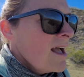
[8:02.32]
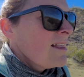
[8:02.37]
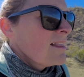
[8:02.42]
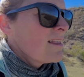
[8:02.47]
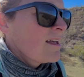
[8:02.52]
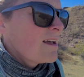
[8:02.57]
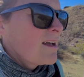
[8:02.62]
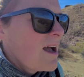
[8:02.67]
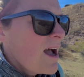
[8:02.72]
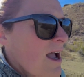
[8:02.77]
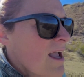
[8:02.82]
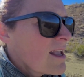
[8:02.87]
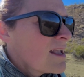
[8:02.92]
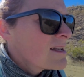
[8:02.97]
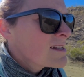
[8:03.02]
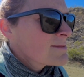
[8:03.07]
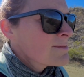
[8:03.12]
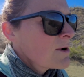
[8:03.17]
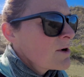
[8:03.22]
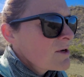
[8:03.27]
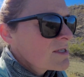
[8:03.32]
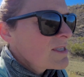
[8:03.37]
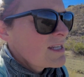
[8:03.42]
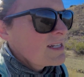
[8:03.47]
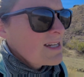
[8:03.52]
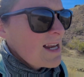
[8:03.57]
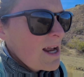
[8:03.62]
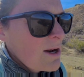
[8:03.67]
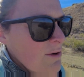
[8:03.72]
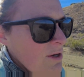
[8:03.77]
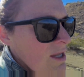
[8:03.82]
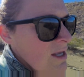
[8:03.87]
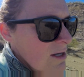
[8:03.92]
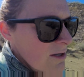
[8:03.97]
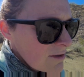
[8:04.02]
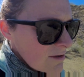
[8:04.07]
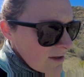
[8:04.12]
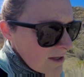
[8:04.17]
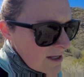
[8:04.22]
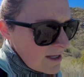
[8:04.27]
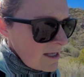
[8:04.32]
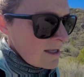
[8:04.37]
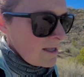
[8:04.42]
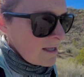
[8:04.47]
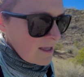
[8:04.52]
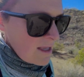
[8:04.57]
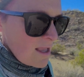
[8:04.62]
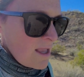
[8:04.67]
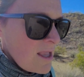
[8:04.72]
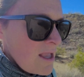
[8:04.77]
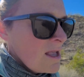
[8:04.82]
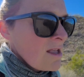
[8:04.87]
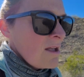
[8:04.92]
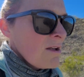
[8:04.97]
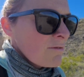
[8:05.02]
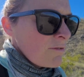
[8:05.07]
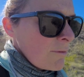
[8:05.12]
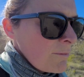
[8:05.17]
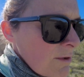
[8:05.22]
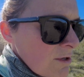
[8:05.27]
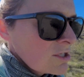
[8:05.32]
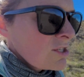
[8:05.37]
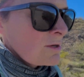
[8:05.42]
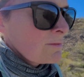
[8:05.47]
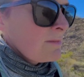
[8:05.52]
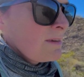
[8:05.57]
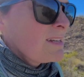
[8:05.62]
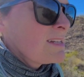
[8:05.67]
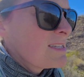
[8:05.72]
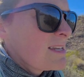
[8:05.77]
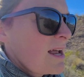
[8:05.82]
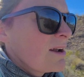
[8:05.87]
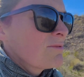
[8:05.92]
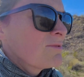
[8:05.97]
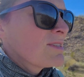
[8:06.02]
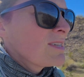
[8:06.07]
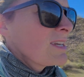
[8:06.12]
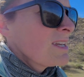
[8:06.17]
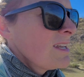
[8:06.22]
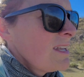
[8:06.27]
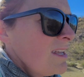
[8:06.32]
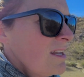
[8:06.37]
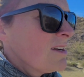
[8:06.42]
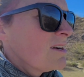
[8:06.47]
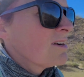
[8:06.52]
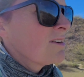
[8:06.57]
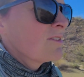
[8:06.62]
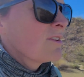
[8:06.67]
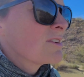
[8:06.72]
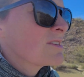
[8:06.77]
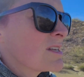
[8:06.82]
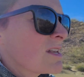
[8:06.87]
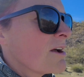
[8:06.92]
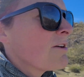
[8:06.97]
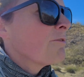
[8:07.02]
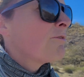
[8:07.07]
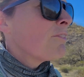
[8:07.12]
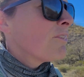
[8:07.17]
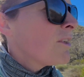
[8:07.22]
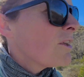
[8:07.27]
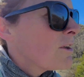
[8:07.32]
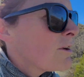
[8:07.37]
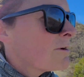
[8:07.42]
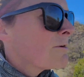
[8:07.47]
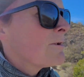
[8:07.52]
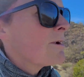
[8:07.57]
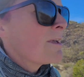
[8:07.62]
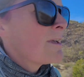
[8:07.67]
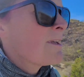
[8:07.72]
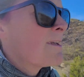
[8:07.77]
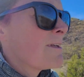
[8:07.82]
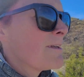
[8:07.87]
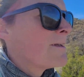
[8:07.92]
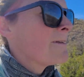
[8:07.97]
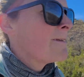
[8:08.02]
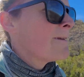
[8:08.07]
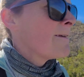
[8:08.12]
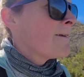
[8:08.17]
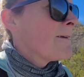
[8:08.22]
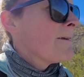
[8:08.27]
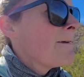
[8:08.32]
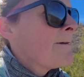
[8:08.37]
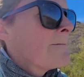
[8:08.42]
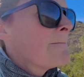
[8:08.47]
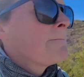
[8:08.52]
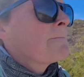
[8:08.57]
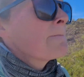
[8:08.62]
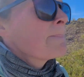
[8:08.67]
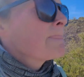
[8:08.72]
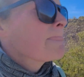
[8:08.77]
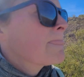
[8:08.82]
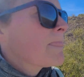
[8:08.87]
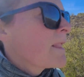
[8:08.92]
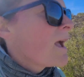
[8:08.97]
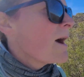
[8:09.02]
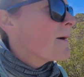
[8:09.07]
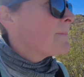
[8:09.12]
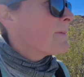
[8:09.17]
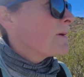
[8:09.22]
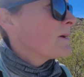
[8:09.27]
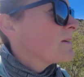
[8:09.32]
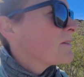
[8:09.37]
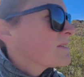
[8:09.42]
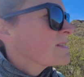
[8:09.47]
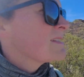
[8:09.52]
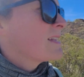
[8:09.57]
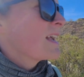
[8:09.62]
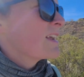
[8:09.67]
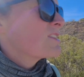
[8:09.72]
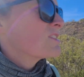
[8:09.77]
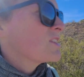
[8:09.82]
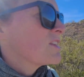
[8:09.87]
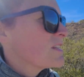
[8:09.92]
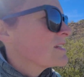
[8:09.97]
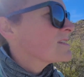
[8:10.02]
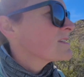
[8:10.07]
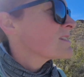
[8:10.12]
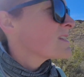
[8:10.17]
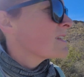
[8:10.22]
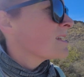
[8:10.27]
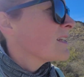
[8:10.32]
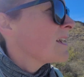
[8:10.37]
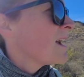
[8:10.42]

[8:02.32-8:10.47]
The hike is mostly downhill from the Chimneys down to here. There's a few uphill sections.